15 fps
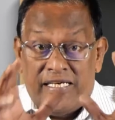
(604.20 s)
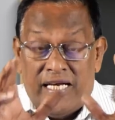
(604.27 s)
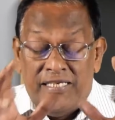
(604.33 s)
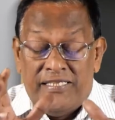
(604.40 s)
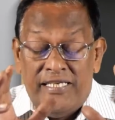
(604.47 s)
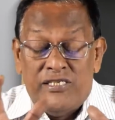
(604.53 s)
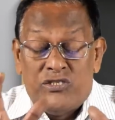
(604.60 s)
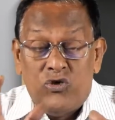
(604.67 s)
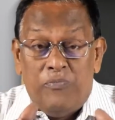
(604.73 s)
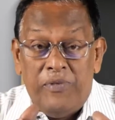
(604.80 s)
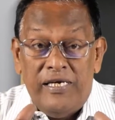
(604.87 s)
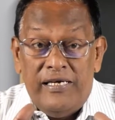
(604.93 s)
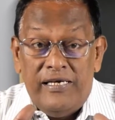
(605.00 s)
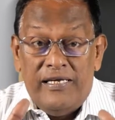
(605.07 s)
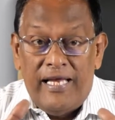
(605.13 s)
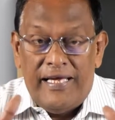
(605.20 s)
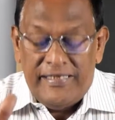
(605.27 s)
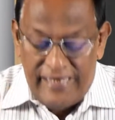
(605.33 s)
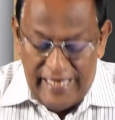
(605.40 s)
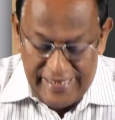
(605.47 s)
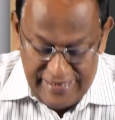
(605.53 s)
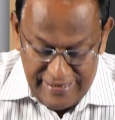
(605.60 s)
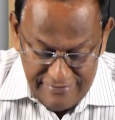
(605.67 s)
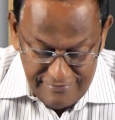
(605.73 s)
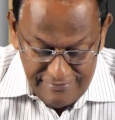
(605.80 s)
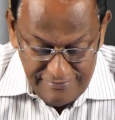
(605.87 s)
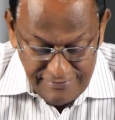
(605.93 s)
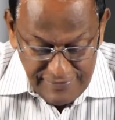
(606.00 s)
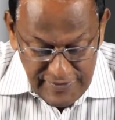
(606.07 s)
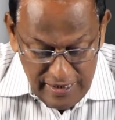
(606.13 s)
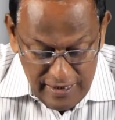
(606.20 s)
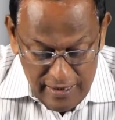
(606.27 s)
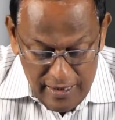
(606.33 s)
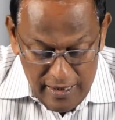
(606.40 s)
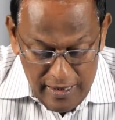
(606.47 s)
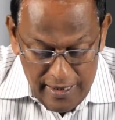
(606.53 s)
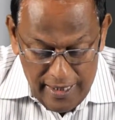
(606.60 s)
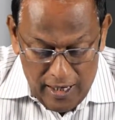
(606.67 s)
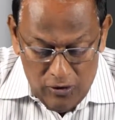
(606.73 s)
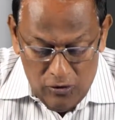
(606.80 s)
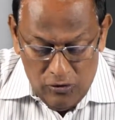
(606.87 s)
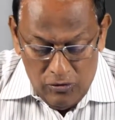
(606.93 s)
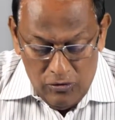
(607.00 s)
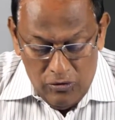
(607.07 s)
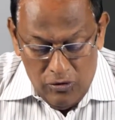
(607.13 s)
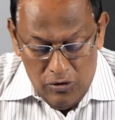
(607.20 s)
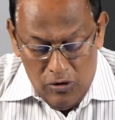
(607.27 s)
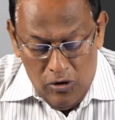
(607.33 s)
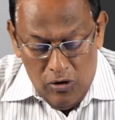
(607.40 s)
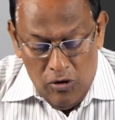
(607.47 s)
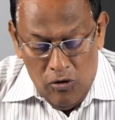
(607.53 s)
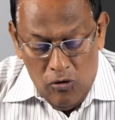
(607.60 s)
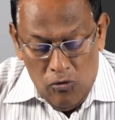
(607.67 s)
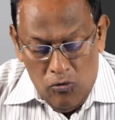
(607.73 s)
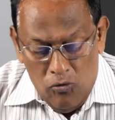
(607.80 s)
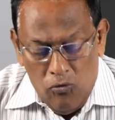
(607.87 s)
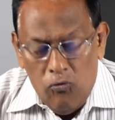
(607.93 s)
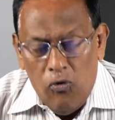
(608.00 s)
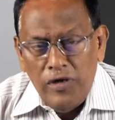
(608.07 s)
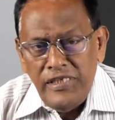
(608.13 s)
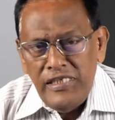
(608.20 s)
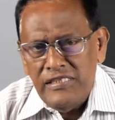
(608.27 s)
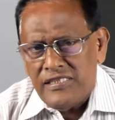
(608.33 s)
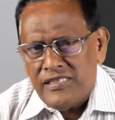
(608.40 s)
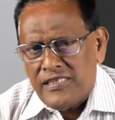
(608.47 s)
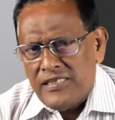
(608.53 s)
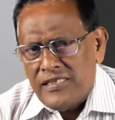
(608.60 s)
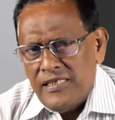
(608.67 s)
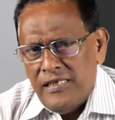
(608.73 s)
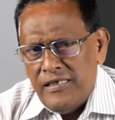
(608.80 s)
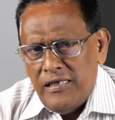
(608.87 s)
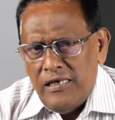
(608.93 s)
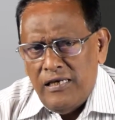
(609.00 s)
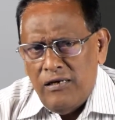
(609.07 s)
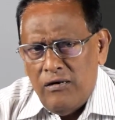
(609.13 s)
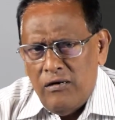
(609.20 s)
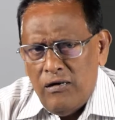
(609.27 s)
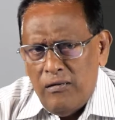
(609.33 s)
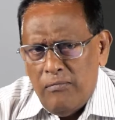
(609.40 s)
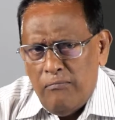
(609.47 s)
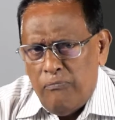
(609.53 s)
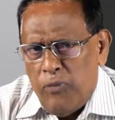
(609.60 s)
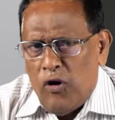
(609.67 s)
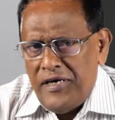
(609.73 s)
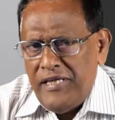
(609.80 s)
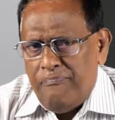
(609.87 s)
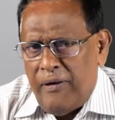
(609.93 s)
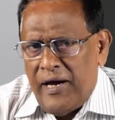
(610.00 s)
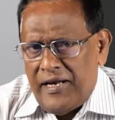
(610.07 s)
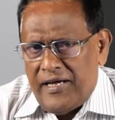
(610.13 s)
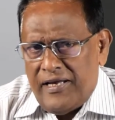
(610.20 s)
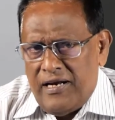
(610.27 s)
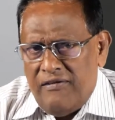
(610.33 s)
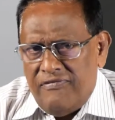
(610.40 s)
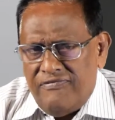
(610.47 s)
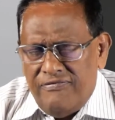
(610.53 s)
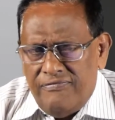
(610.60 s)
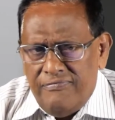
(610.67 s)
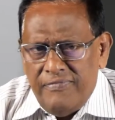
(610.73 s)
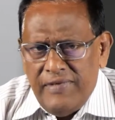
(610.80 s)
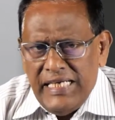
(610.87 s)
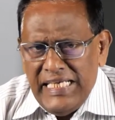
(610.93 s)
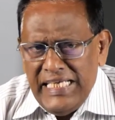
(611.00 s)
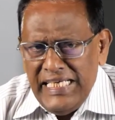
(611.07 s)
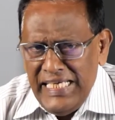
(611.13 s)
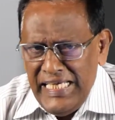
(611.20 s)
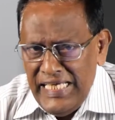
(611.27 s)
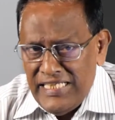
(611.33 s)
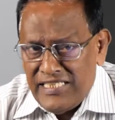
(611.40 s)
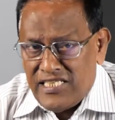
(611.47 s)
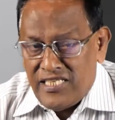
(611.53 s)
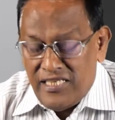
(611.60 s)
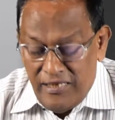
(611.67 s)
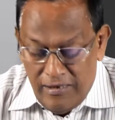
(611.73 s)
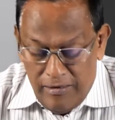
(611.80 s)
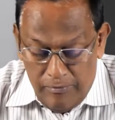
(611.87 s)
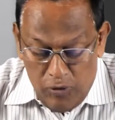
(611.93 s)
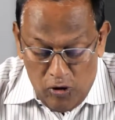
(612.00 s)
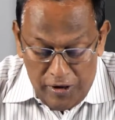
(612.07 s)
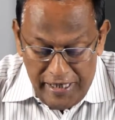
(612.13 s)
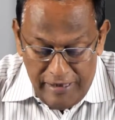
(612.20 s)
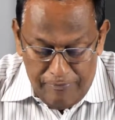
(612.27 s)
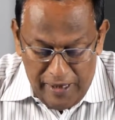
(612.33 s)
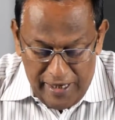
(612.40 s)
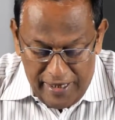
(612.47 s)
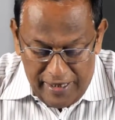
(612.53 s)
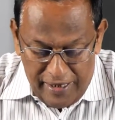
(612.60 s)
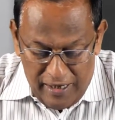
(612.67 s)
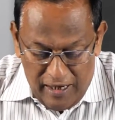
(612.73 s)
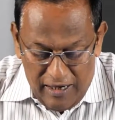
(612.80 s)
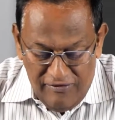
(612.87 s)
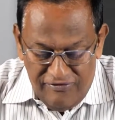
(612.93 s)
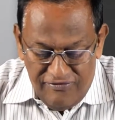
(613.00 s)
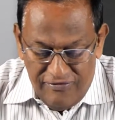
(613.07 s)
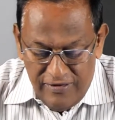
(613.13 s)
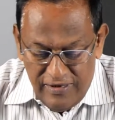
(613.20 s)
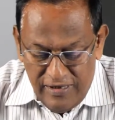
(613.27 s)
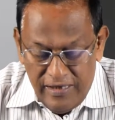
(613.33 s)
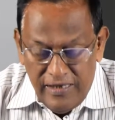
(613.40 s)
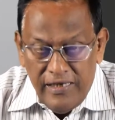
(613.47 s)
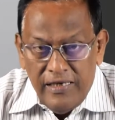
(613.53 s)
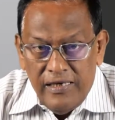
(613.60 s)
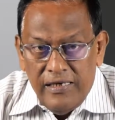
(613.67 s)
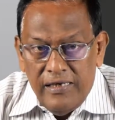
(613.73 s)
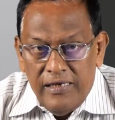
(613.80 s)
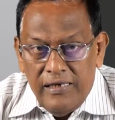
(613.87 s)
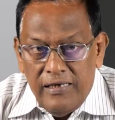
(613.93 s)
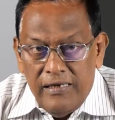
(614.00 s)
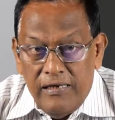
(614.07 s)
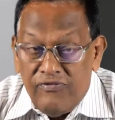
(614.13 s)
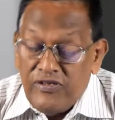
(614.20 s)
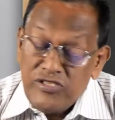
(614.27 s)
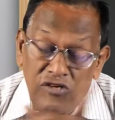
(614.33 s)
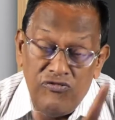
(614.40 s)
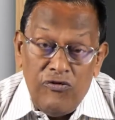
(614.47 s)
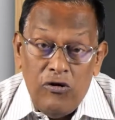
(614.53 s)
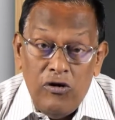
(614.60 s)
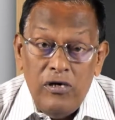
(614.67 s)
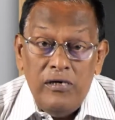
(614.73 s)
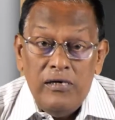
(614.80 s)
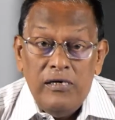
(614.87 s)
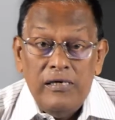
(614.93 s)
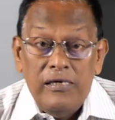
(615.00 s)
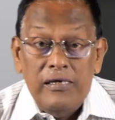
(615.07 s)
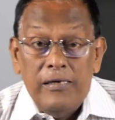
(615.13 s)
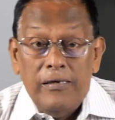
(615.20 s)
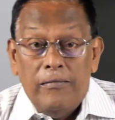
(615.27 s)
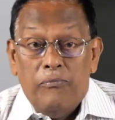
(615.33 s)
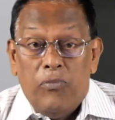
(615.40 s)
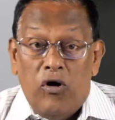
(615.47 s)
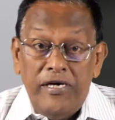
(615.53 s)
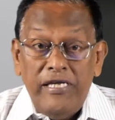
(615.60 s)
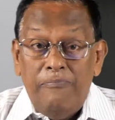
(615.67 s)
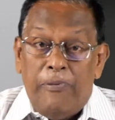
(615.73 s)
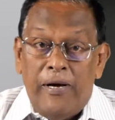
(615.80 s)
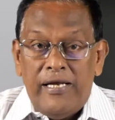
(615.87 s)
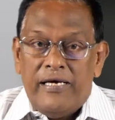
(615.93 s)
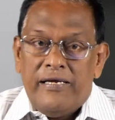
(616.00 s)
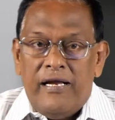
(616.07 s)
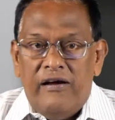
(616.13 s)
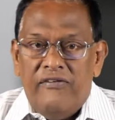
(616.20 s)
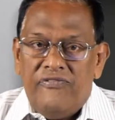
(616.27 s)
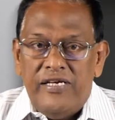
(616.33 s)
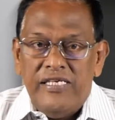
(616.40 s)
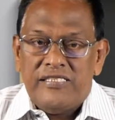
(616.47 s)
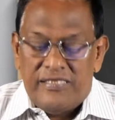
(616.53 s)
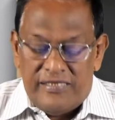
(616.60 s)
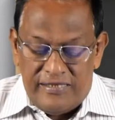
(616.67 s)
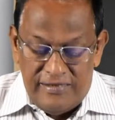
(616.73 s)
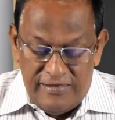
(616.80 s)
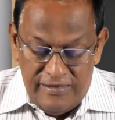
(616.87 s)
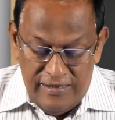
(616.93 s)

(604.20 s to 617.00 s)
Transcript: content should be like that. Now, what is body paragraph? Each body paragraph, first of all, body paragraph is